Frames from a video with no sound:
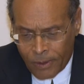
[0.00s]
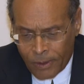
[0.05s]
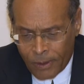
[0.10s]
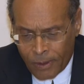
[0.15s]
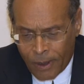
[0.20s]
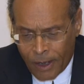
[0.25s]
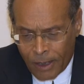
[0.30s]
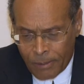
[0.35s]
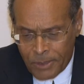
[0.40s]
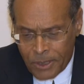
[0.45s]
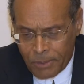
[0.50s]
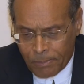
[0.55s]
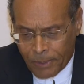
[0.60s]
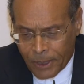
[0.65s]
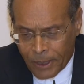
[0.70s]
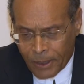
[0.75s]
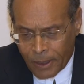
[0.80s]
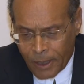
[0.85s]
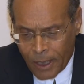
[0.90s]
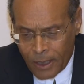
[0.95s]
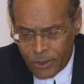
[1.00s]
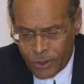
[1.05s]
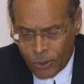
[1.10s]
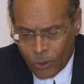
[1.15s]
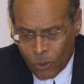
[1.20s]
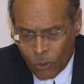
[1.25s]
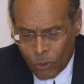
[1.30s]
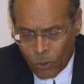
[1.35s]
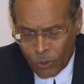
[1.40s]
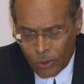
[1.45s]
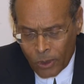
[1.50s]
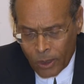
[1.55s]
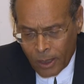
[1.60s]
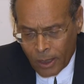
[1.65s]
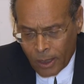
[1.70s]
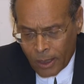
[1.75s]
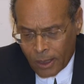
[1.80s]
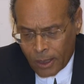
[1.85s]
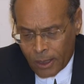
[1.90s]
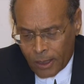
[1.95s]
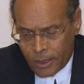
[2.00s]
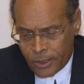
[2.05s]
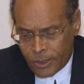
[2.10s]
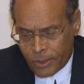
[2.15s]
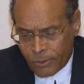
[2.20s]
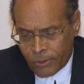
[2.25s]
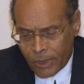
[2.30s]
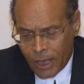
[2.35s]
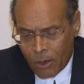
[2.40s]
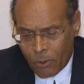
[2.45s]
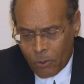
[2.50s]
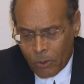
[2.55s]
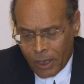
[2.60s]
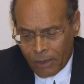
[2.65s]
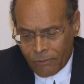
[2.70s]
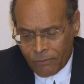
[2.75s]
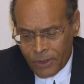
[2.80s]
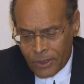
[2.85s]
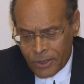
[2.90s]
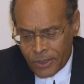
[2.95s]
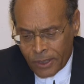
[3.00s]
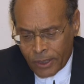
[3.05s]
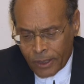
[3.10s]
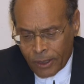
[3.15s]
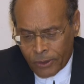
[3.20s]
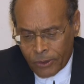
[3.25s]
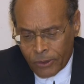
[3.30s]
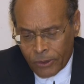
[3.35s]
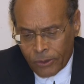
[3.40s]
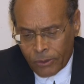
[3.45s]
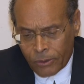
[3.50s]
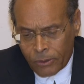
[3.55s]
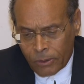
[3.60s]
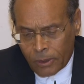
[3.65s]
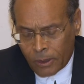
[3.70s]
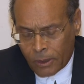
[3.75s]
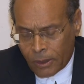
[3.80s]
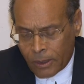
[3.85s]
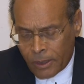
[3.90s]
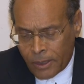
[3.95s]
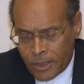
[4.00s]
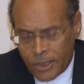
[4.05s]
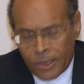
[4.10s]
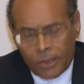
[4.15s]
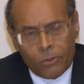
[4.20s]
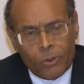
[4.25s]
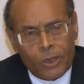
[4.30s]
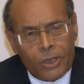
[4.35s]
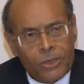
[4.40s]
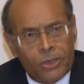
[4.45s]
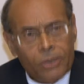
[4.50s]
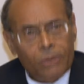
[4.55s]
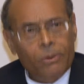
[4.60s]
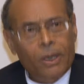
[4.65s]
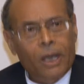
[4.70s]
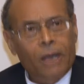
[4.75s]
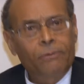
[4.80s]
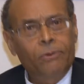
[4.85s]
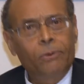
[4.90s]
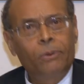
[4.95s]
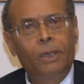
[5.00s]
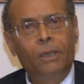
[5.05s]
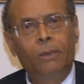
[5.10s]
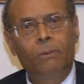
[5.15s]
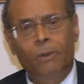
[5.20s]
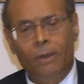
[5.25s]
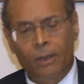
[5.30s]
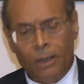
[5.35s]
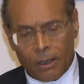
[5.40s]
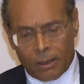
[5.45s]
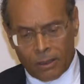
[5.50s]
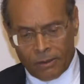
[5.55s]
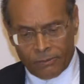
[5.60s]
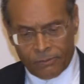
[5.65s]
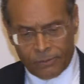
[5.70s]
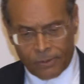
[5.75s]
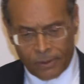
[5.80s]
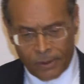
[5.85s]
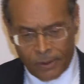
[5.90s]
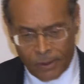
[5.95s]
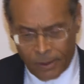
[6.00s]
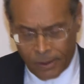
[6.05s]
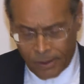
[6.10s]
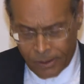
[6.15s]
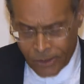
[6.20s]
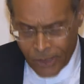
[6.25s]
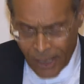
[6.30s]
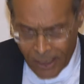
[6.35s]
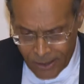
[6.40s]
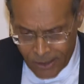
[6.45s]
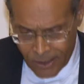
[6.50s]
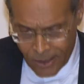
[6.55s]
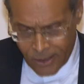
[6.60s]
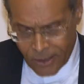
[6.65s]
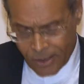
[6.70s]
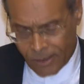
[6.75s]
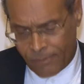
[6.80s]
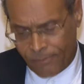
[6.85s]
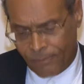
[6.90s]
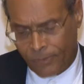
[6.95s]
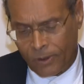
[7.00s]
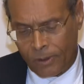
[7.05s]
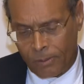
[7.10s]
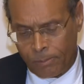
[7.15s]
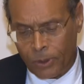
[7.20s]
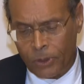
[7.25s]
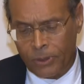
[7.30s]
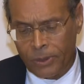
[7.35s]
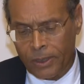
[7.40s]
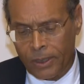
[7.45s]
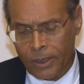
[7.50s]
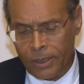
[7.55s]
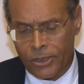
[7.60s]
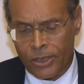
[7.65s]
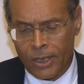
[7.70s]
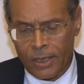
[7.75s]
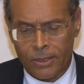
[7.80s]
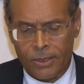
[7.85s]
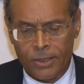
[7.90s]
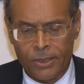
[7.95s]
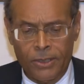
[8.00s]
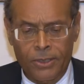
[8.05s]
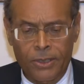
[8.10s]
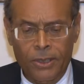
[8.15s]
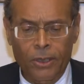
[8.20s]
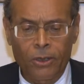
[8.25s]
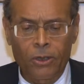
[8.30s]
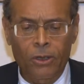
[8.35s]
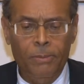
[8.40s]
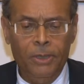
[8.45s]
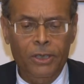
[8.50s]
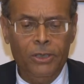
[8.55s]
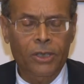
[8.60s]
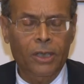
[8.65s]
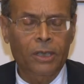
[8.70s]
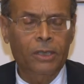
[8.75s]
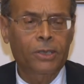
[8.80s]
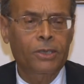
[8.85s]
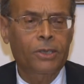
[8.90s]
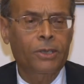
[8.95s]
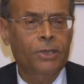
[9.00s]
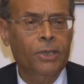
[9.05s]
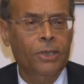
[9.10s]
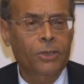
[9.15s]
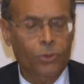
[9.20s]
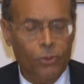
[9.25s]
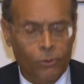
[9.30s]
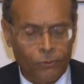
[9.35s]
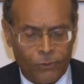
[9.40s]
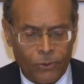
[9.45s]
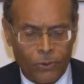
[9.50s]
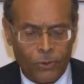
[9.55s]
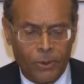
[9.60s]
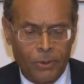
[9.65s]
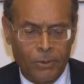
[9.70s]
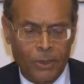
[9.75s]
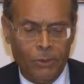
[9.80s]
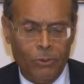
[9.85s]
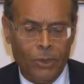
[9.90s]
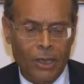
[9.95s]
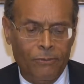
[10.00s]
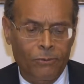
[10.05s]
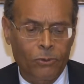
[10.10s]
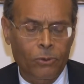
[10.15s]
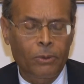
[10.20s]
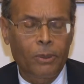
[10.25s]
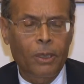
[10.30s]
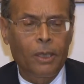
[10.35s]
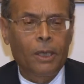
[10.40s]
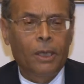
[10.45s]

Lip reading: Arab Spring as a whole. So now we are facing a new situation. We have to deal with a lot of challenges, political challenges, economic challenges, and so forth. And we have to